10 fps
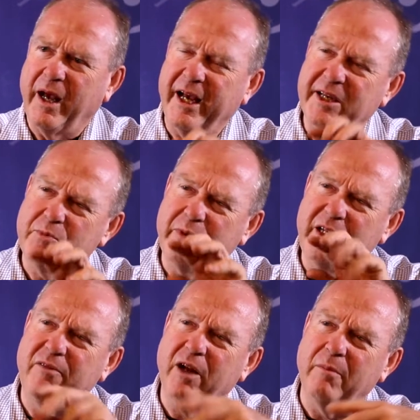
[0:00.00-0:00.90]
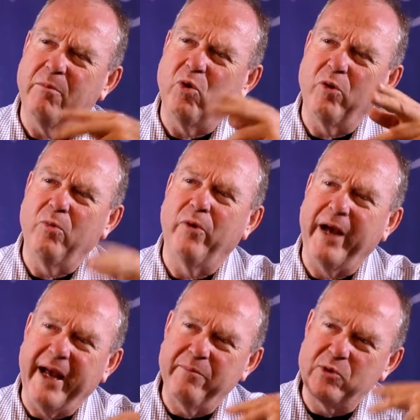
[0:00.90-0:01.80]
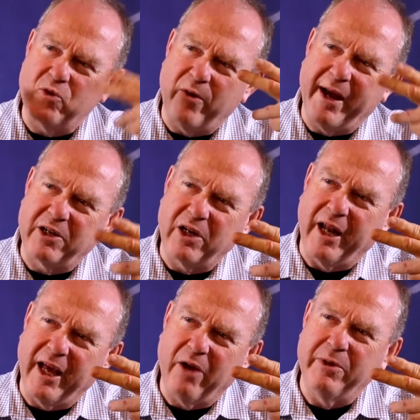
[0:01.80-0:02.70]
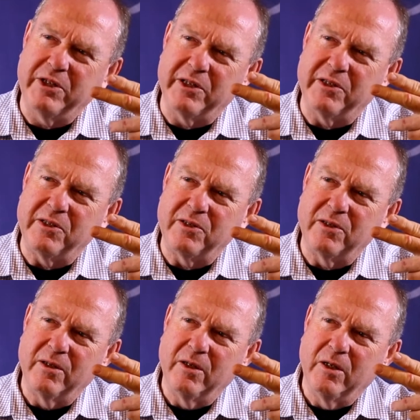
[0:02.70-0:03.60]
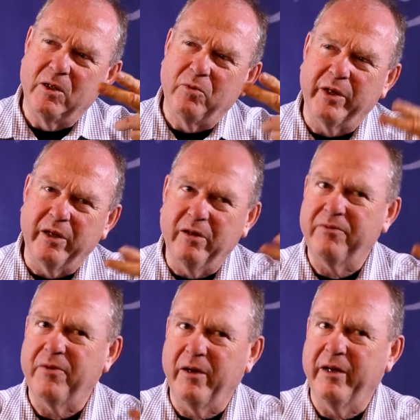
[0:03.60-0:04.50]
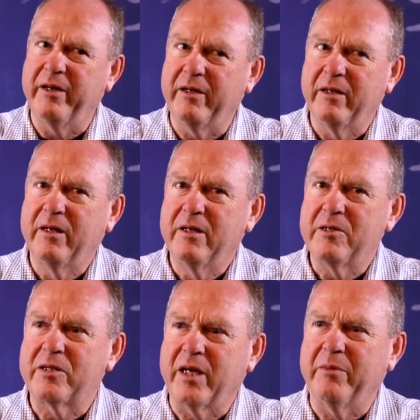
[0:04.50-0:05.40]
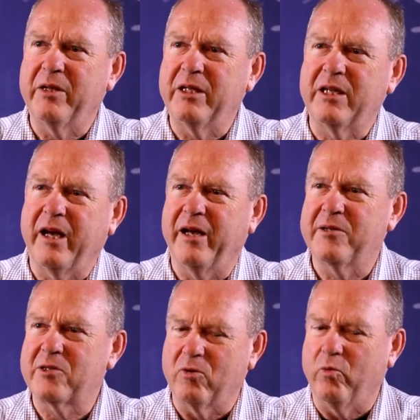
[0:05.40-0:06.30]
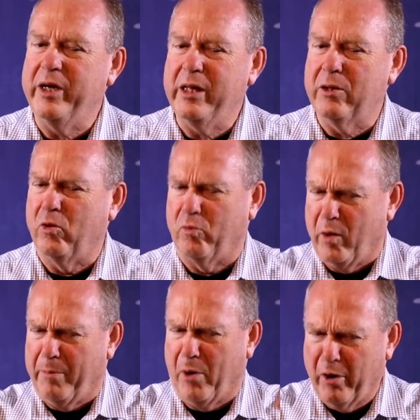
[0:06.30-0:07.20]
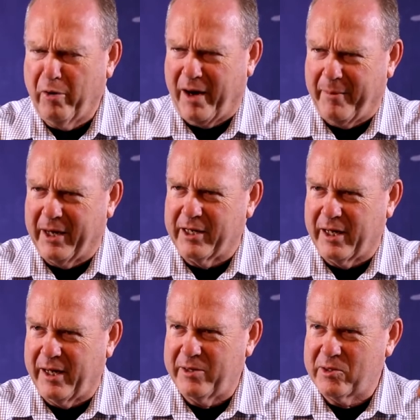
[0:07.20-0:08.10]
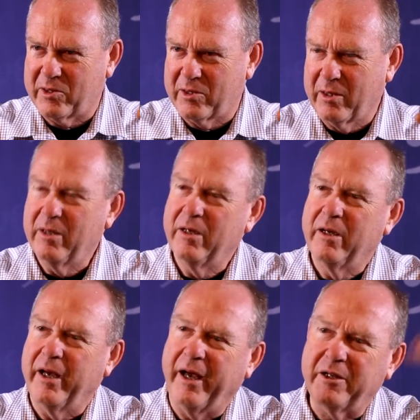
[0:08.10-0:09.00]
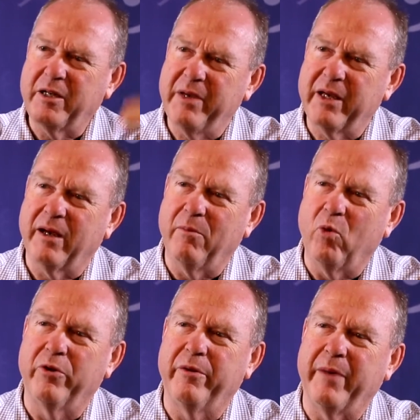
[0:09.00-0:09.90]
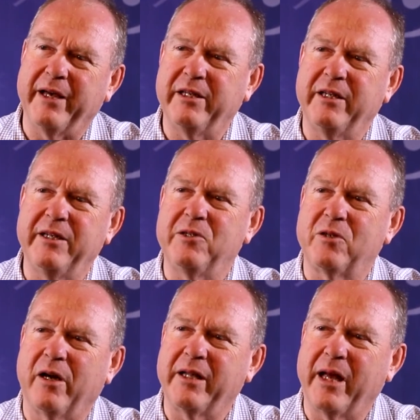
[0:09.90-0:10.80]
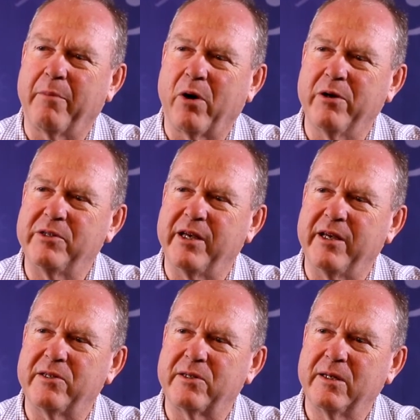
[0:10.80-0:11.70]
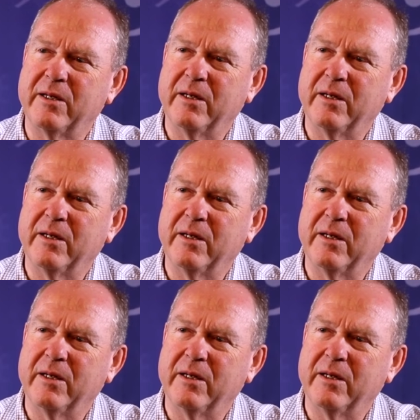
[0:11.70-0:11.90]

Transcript: As we develop more and more abstract languages, we're going to find some of the tasks that we thought were programming tasks actually become automated inside that process.